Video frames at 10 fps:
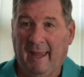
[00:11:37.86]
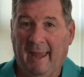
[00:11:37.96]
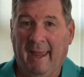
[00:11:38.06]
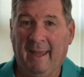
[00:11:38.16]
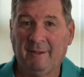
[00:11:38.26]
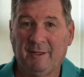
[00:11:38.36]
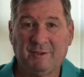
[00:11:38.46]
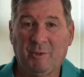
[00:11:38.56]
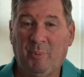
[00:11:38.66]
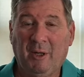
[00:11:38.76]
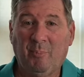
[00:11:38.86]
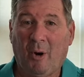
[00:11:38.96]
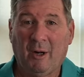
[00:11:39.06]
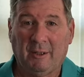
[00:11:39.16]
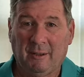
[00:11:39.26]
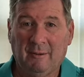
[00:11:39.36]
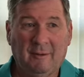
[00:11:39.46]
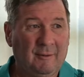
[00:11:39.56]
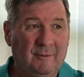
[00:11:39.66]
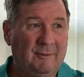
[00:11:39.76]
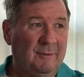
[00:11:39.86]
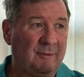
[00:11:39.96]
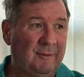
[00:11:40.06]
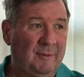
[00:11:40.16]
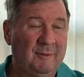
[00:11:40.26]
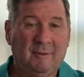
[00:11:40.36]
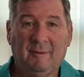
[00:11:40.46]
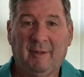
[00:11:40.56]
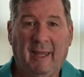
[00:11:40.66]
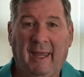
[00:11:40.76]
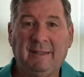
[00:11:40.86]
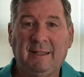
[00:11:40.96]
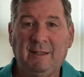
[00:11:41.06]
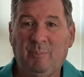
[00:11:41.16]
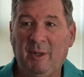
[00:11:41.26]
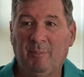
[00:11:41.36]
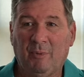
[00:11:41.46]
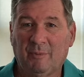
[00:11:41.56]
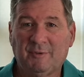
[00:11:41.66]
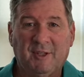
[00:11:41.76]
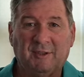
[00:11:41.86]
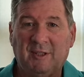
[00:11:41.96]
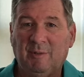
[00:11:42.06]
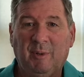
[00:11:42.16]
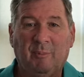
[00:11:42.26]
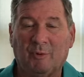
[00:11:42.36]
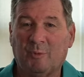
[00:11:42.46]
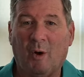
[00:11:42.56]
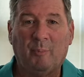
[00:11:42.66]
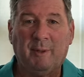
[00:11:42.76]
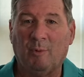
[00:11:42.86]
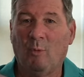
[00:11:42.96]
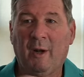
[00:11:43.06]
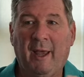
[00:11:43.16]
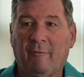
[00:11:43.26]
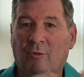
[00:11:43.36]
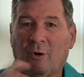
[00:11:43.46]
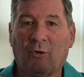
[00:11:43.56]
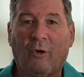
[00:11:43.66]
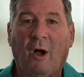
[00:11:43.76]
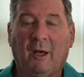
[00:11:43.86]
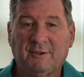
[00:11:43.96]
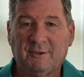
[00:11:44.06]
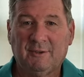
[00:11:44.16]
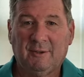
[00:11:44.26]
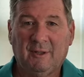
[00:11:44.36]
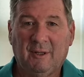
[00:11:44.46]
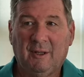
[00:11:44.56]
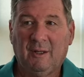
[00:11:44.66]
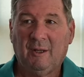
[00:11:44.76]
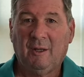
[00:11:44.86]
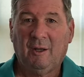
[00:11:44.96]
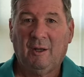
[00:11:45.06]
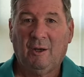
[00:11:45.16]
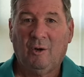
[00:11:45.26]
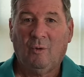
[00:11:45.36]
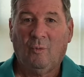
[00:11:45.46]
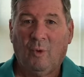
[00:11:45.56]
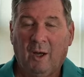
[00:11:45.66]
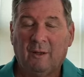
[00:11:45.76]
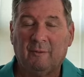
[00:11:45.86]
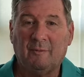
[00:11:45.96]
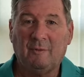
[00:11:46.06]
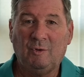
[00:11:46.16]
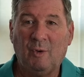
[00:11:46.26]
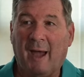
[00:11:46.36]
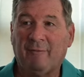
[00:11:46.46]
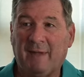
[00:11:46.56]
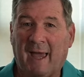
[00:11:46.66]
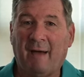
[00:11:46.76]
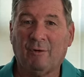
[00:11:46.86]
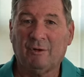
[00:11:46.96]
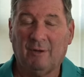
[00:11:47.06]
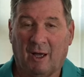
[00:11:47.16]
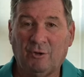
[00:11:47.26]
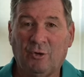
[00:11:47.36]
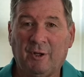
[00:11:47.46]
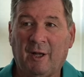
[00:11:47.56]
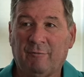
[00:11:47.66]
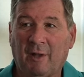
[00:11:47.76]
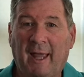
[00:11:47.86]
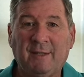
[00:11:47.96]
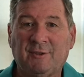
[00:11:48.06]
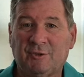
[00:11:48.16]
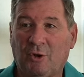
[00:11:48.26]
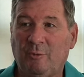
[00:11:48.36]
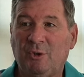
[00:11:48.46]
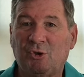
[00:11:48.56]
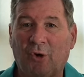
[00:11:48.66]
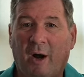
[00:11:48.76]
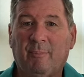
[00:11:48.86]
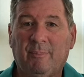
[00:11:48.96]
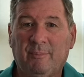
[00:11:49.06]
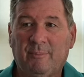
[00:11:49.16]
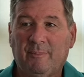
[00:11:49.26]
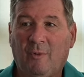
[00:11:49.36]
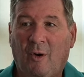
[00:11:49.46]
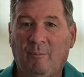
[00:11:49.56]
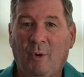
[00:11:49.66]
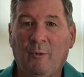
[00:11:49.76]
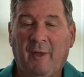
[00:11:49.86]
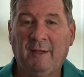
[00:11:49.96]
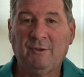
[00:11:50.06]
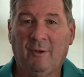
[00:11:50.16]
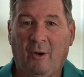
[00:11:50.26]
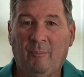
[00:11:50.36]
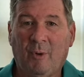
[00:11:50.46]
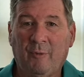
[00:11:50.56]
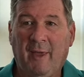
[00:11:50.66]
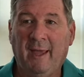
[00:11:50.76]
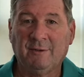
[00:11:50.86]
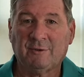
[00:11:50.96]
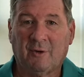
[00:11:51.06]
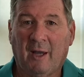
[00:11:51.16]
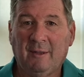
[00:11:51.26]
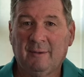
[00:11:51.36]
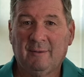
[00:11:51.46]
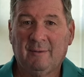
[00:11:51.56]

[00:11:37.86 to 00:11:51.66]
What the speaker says: and it's a big party. 18 people, 16 people, 12 people, whatever, across. Well, you have to have a good enough lens. It's going to be sharp on both ends, right?